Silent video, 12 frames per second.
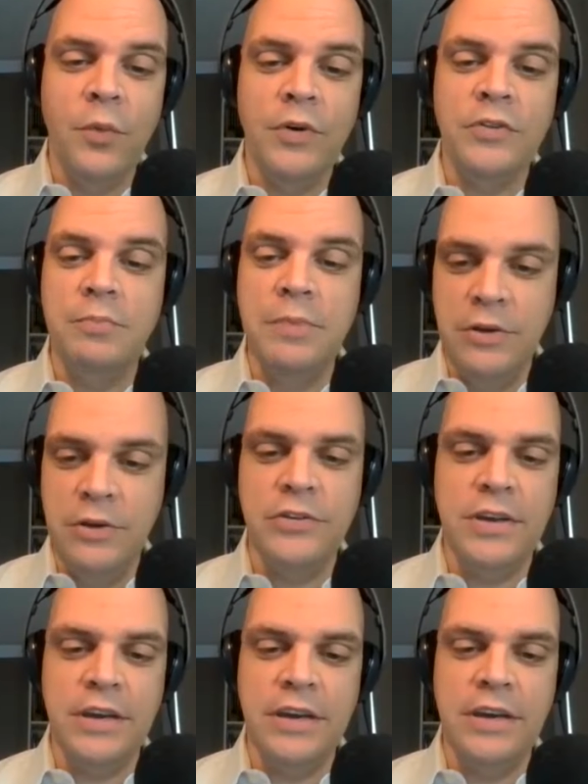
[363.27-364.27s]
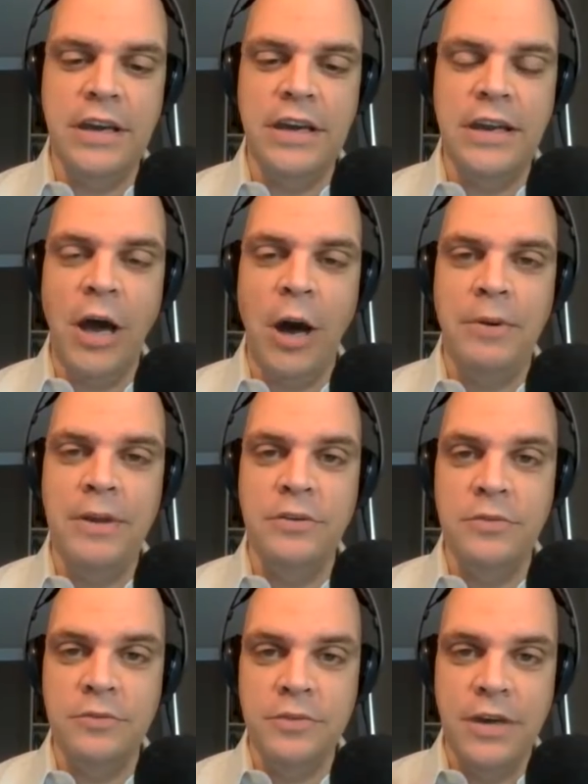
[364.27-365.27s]
was music in helping
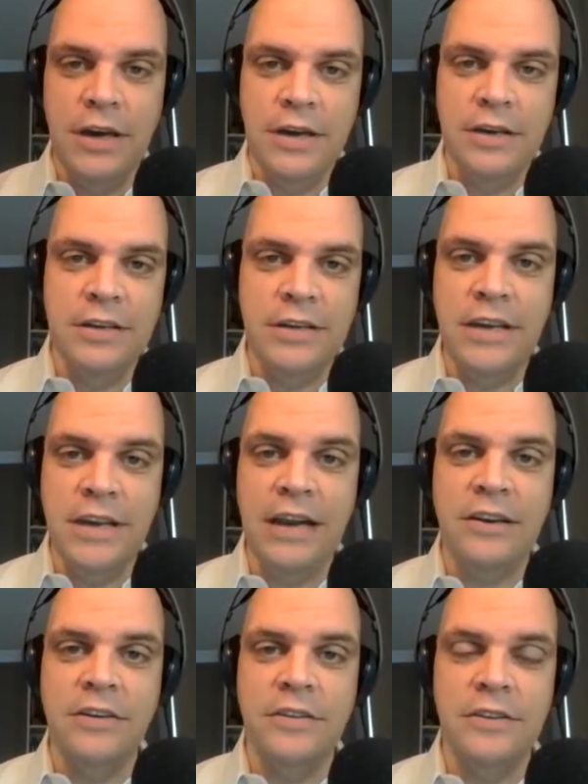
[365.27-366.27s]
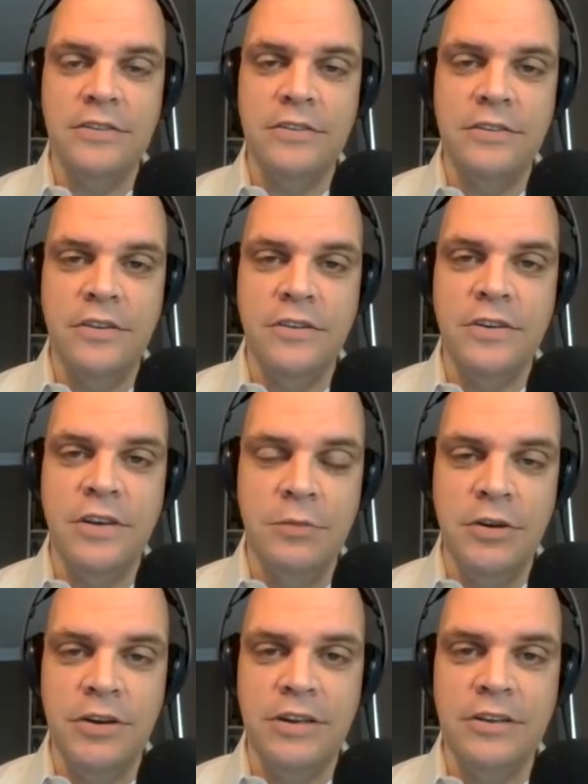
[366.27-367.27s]
you connect to this
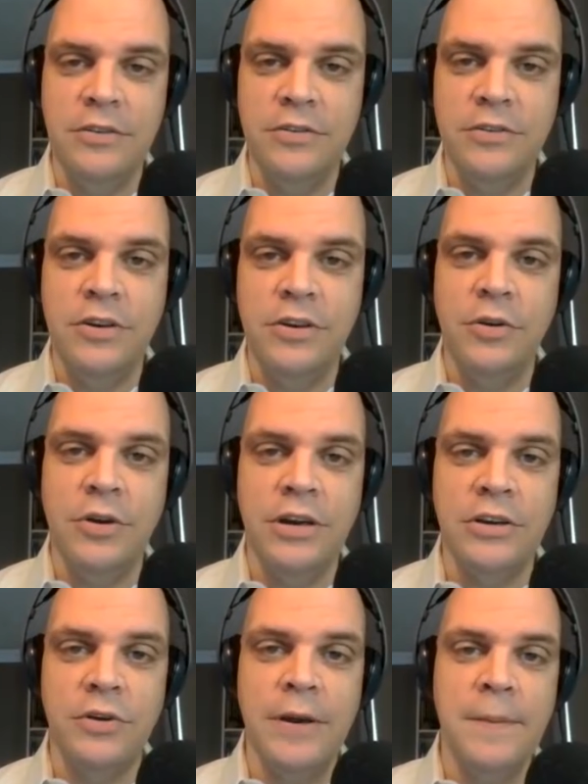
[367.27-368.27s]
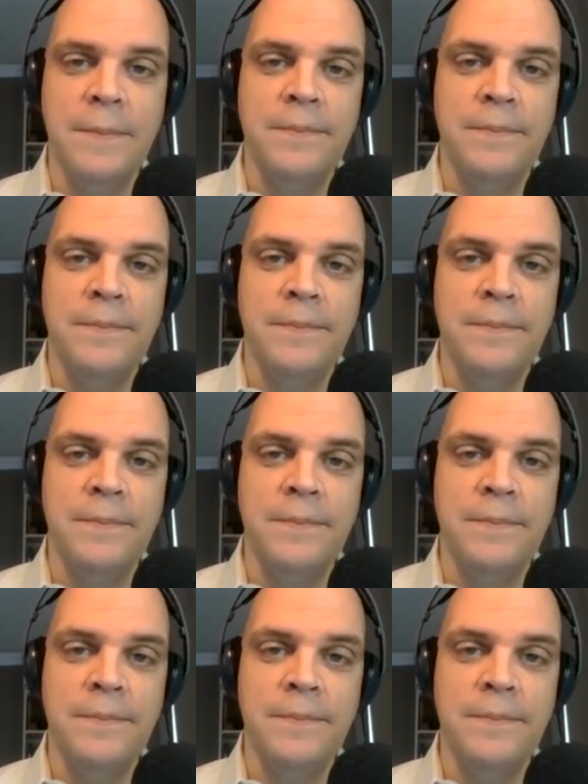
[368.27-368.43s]
community, to your new country?